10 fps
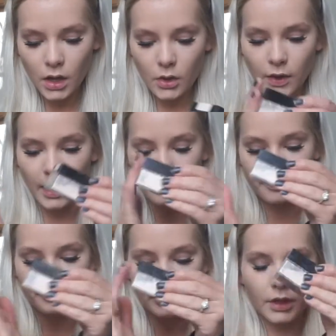Okay,
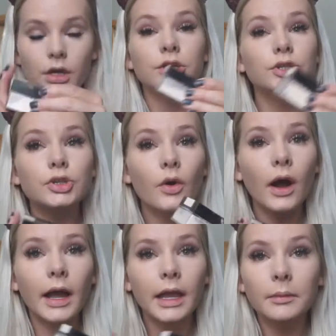so
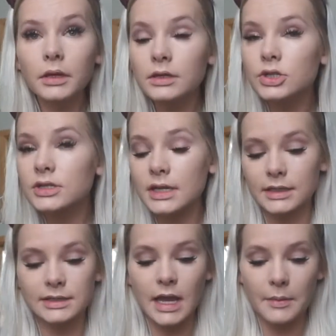I am gonna just
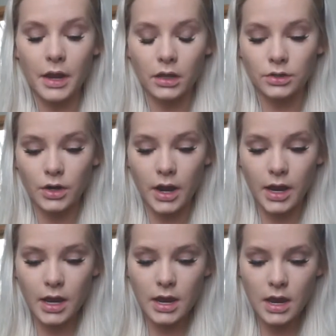like set my under
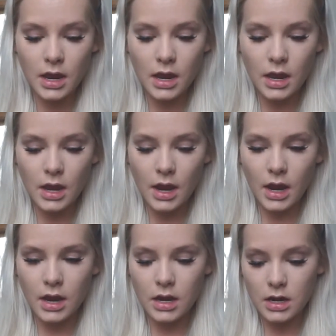eye,
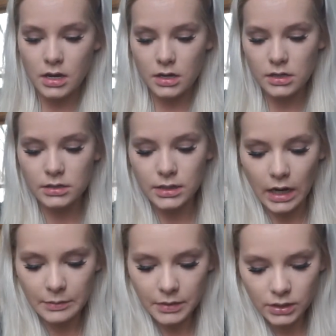and
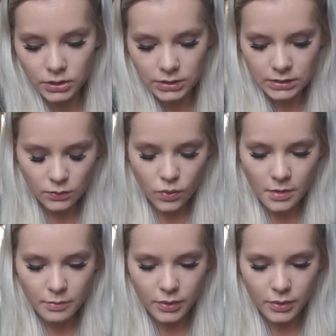I'm gonna just, what